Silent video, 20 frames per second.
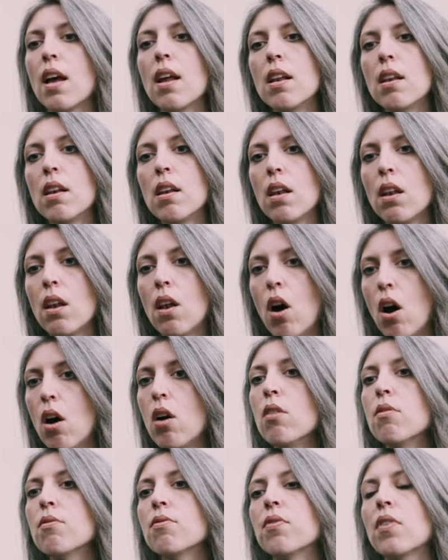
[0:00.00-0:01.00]
I
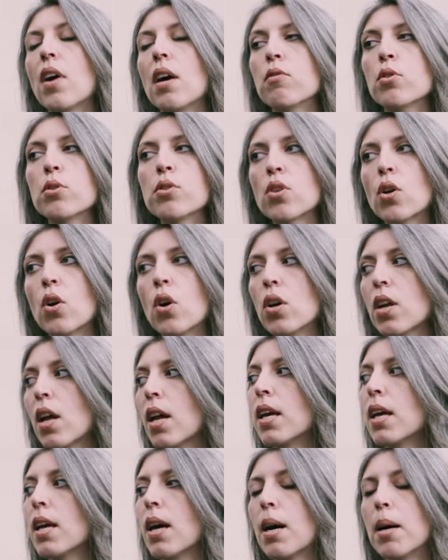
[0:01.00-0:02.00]
love. I've also got
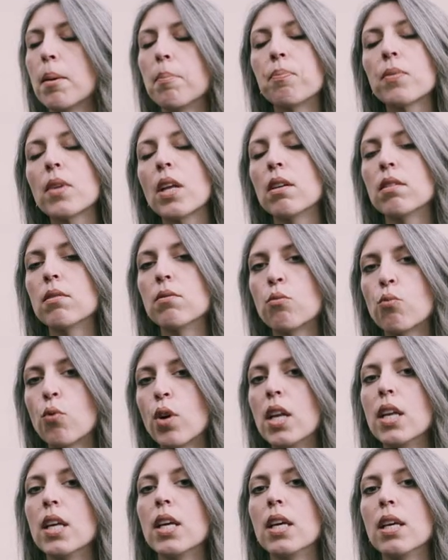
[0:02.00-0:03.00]
a
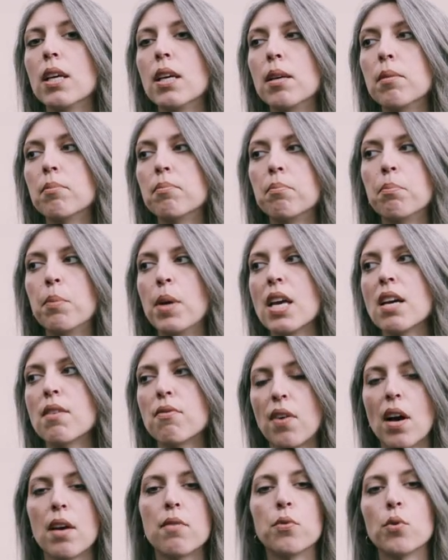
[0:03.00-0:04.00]
really big
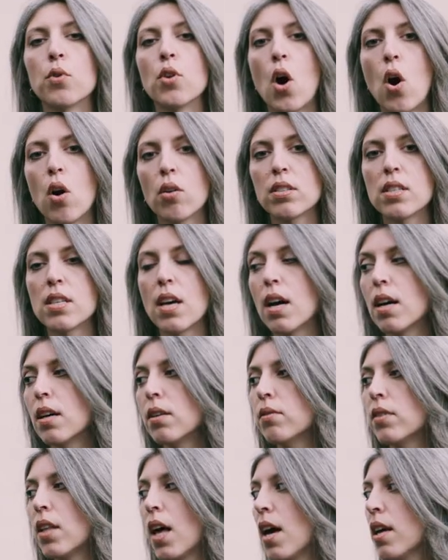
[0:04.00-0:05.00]
5-foot
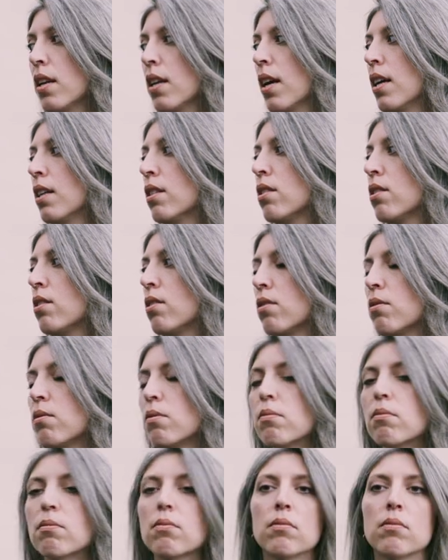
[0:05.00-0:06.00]
Octa that it's
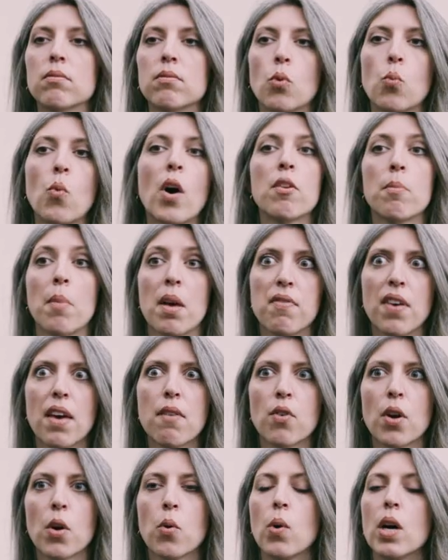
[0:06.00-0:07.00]
one of my
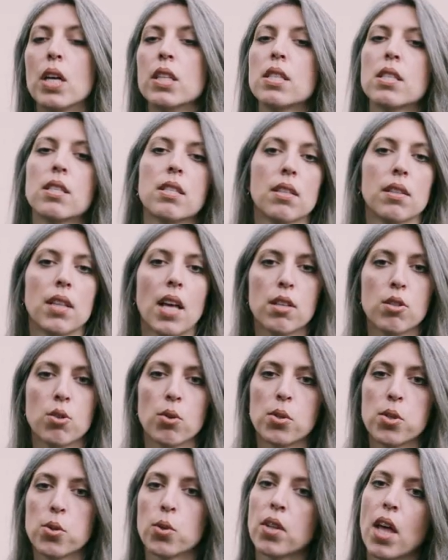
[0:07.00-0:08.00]
favorite ones, that's
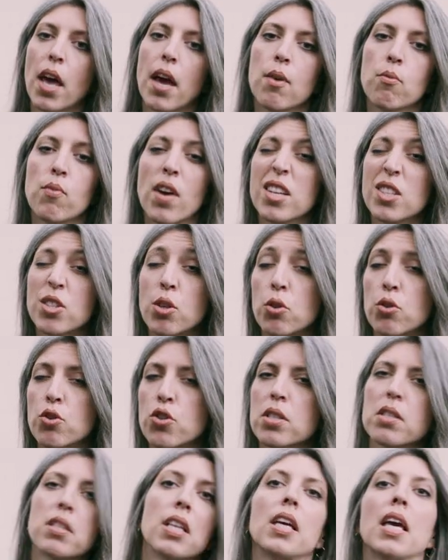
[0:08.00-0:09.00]
also there ready to go
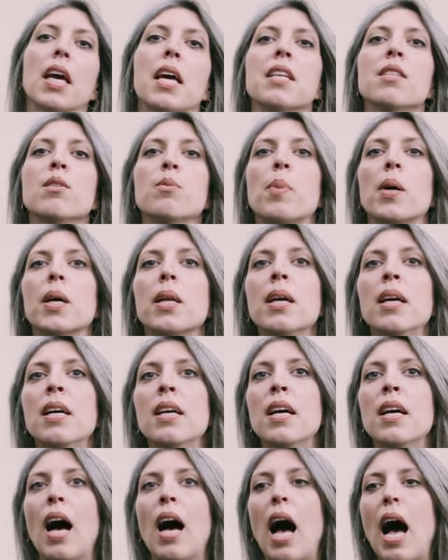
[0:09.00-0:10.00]
just in case. But
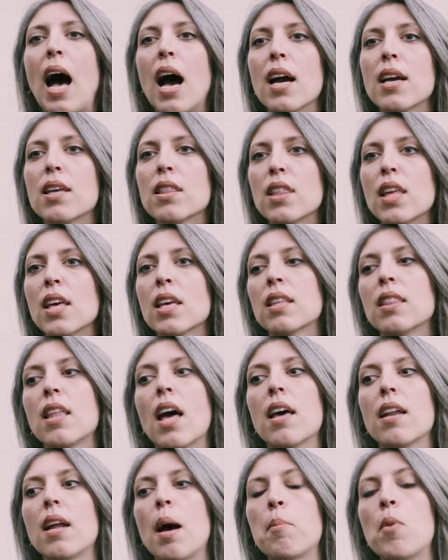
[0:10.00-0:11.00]
I think
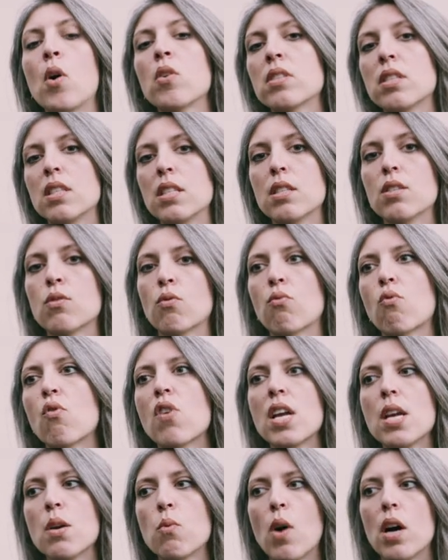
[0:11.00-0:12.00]
that amongst these
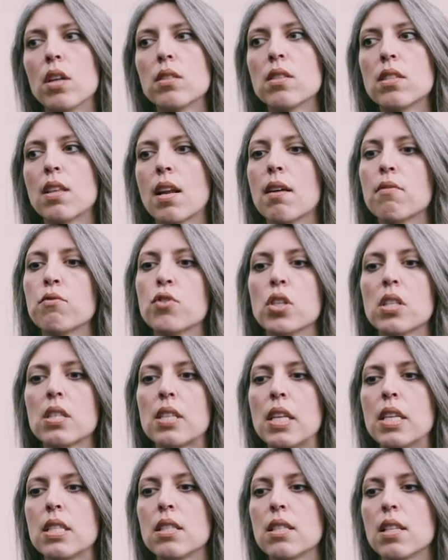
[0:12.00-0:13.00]
3 ones that I've just
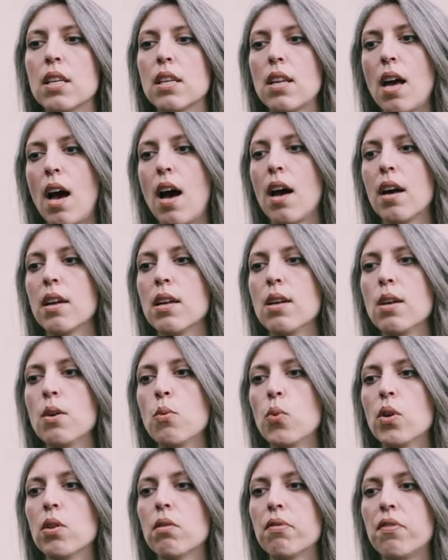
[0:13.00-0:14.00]
listed, I
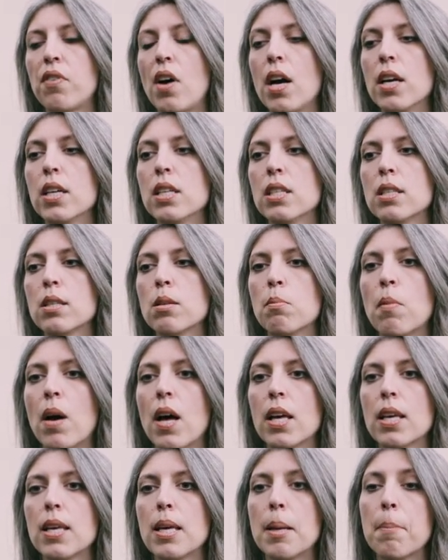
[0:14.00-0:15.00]
will find
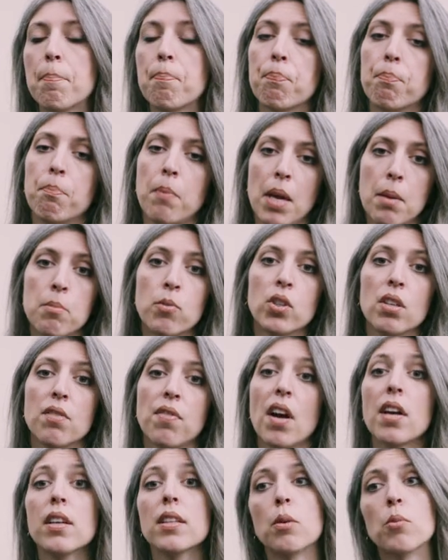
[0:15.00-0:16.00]
my main
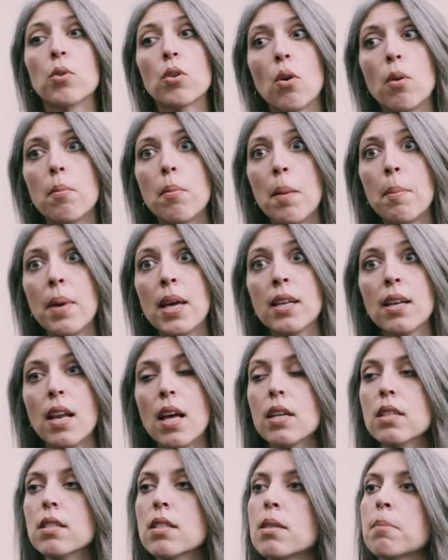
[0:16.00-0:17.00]
modifier that will go on my main
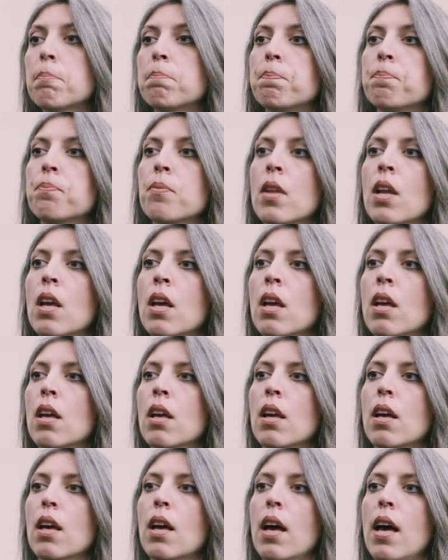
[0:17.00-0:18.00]
light,
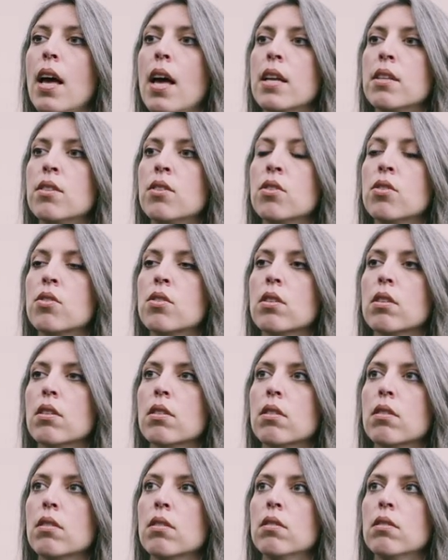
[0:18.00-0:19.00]
and
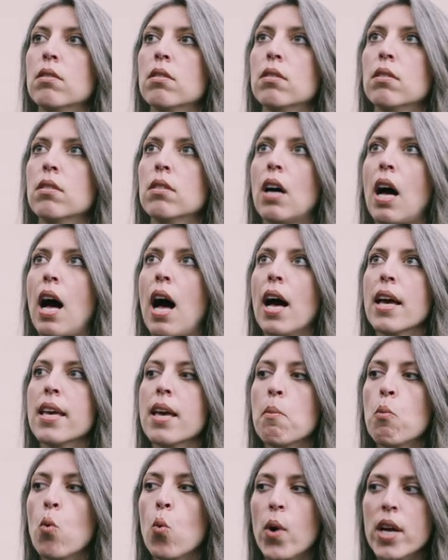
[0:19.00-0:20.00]
I
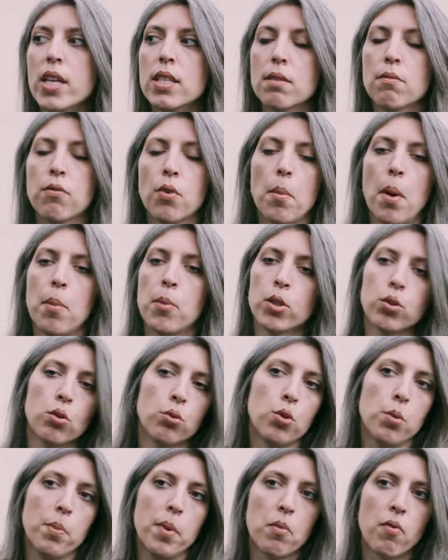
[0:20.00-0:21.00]
am waiting for my model
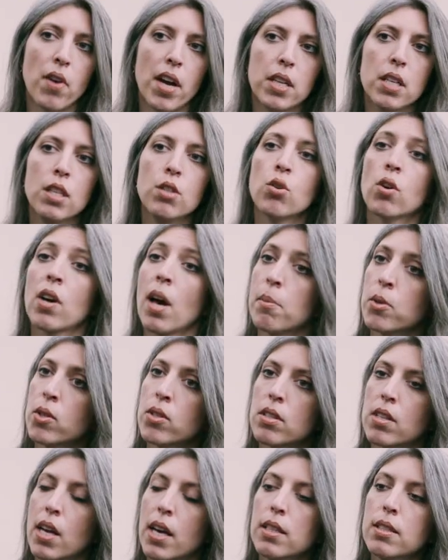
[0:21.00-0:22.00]
to be ready to come
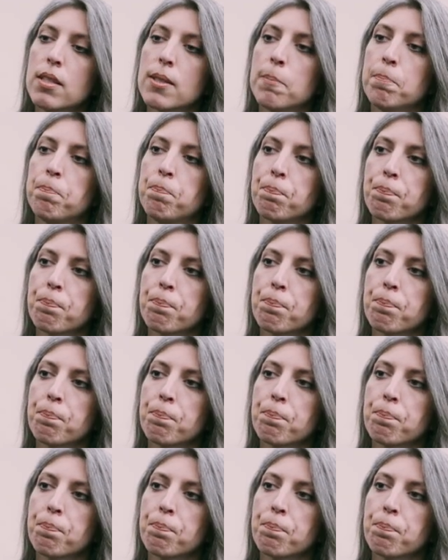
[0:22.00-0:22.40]
on set